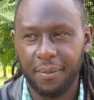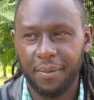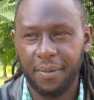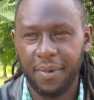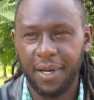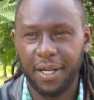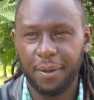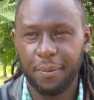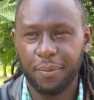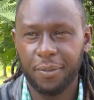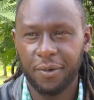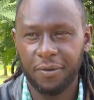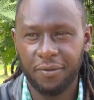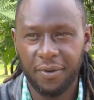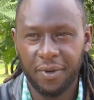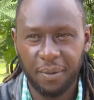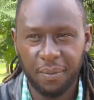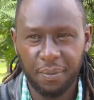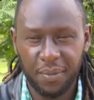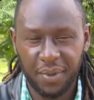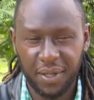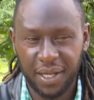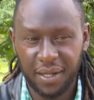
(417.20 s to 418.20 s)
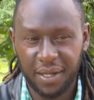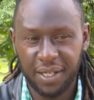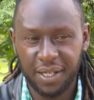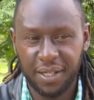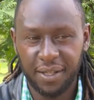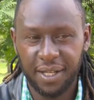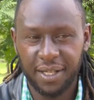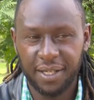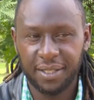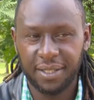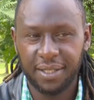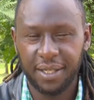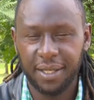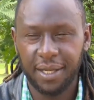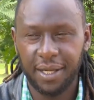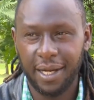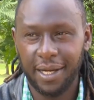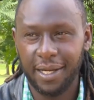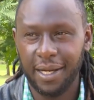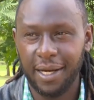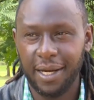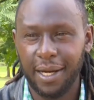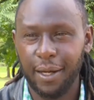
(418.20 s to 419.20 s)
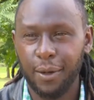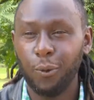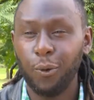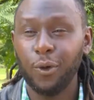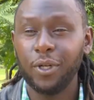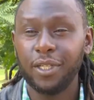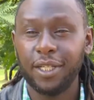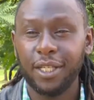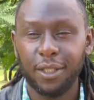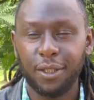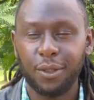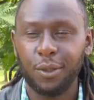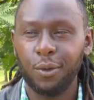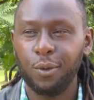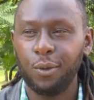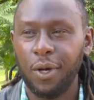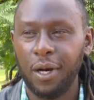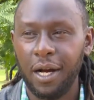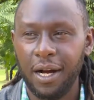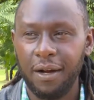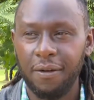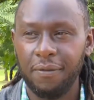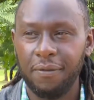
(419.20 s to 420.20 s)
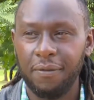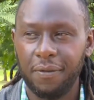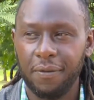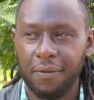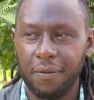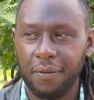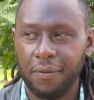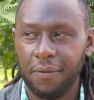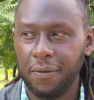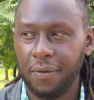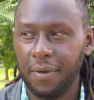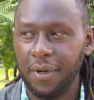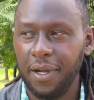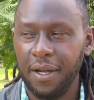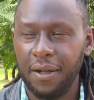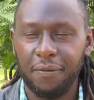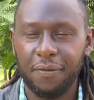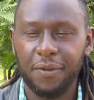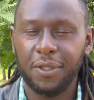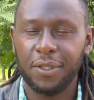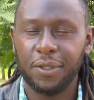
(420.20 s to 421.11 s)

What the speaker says: like proverbially they say, I wanted to have every